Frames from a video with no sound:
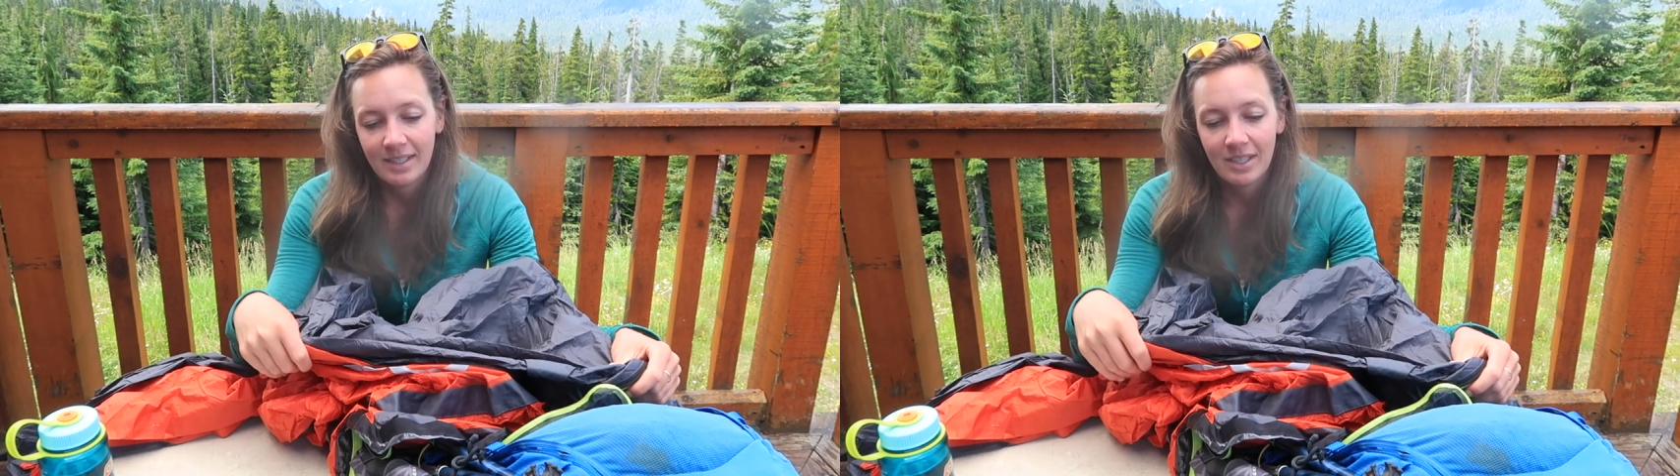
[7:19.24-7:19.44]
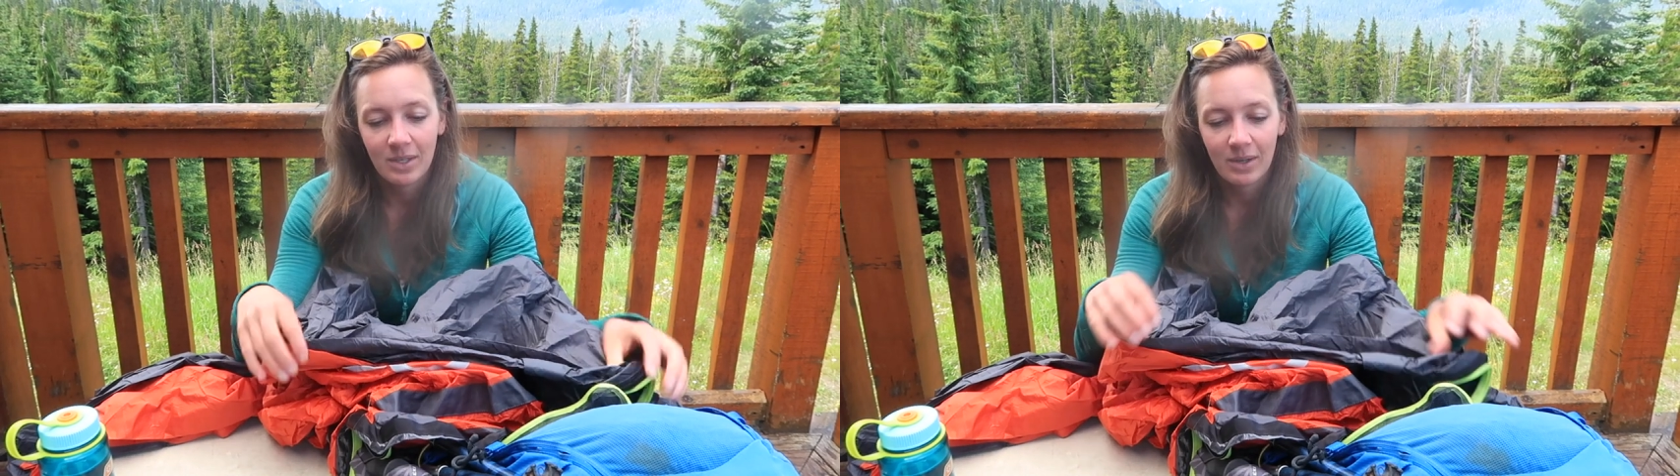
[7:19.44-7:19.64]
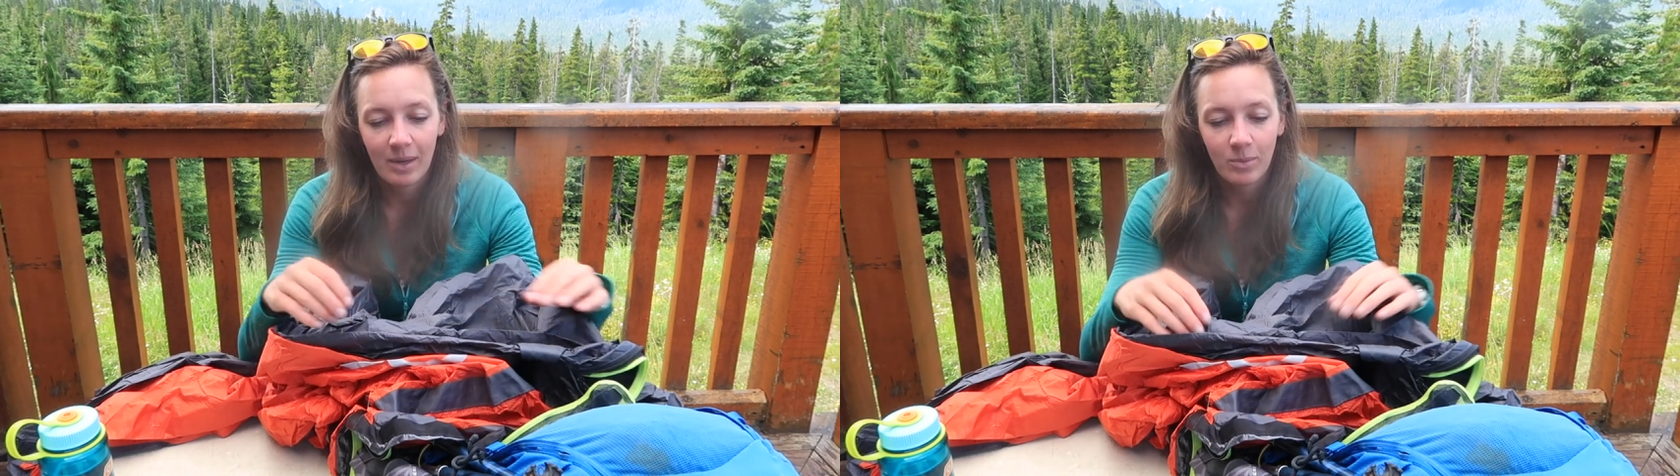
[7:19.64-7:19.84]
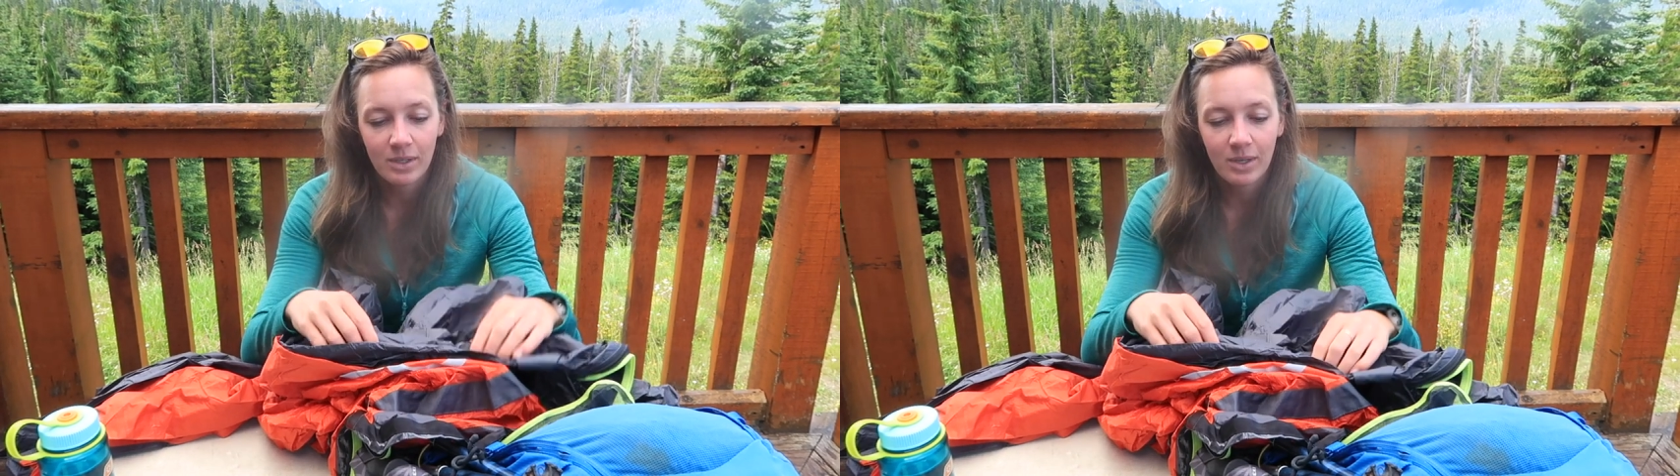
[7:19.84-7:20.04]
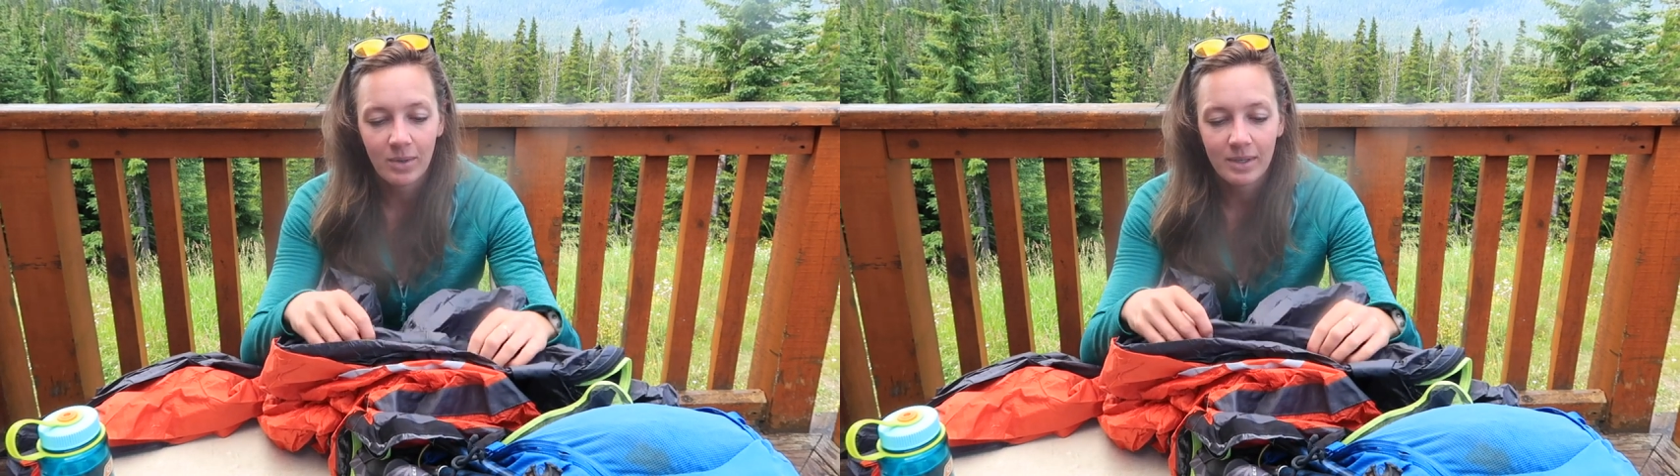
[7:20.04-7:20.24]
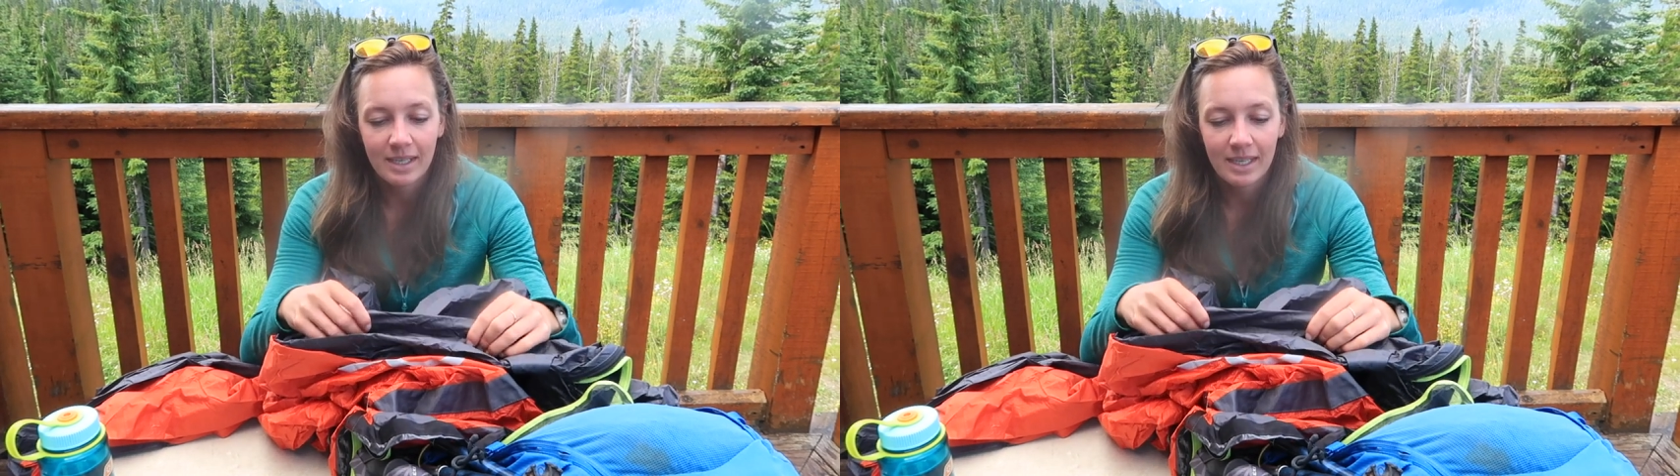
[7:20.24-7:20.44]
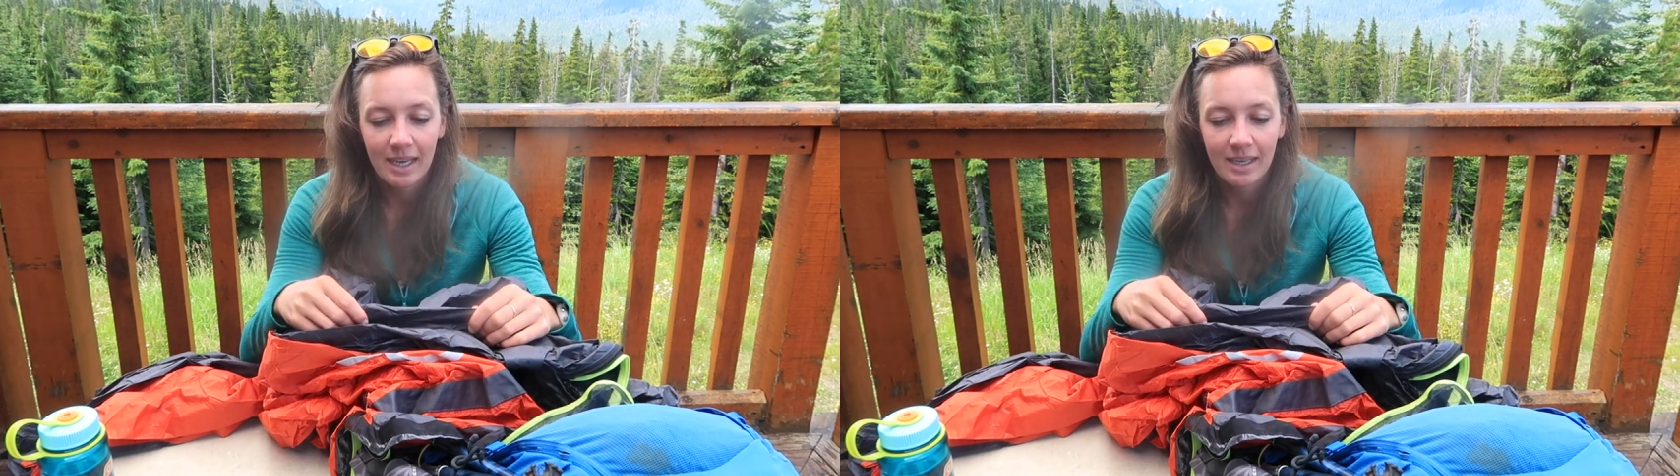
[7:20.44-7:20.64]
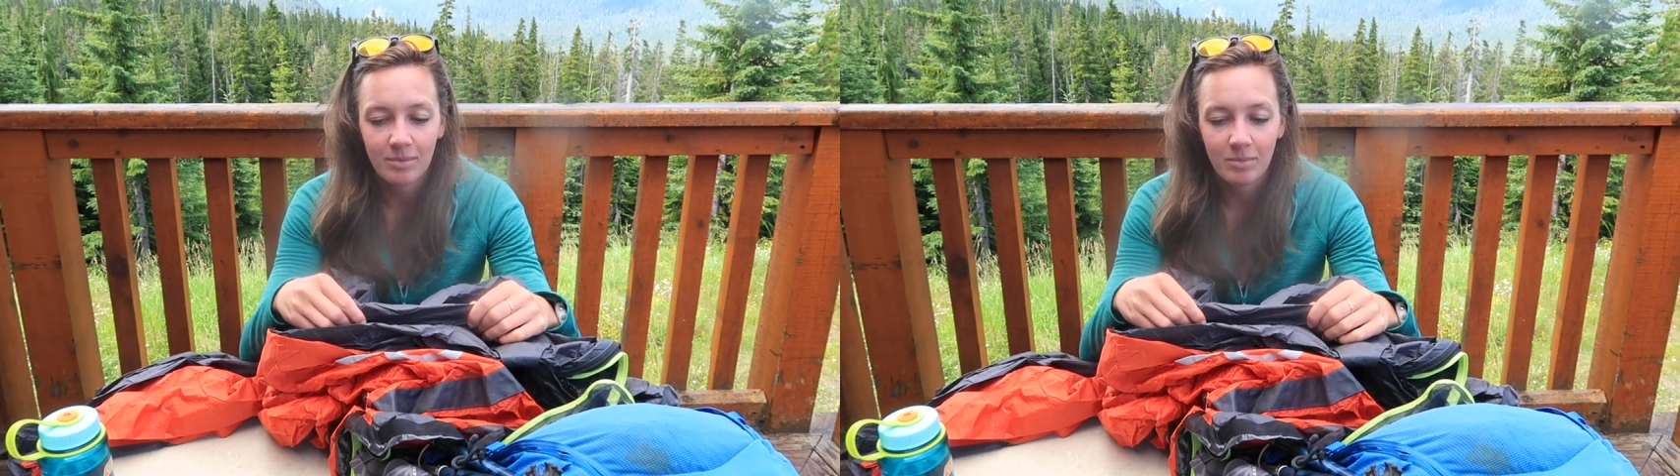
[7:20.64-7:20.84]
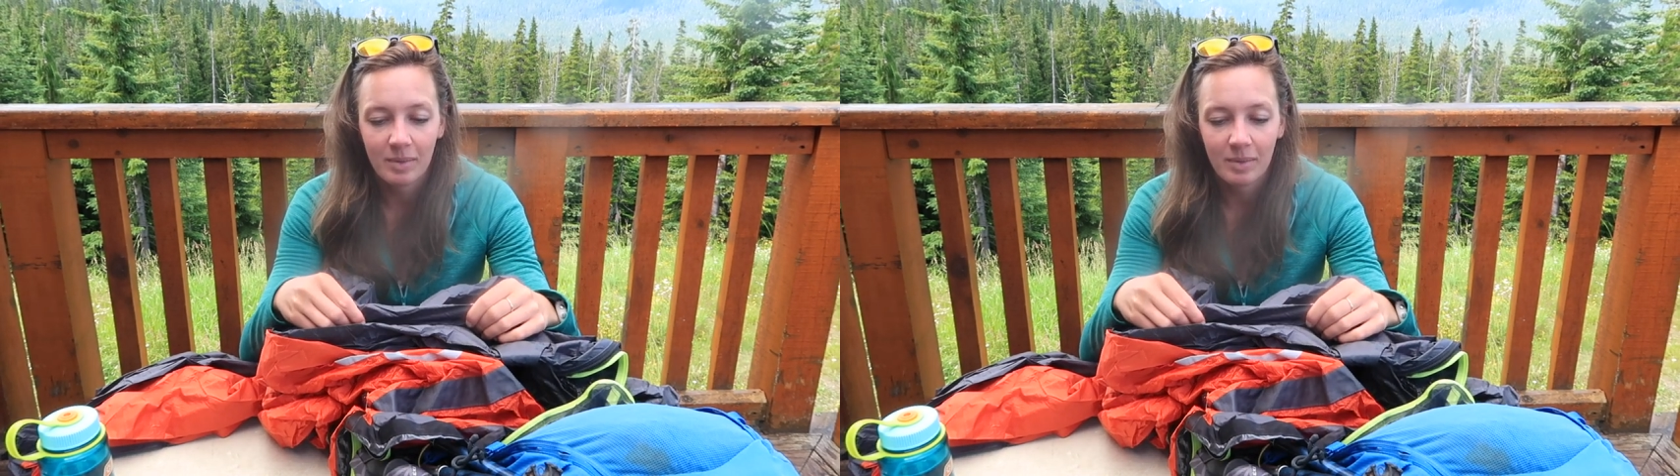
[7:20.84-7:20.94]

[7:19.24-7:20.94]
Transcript: you know, I would go with it again,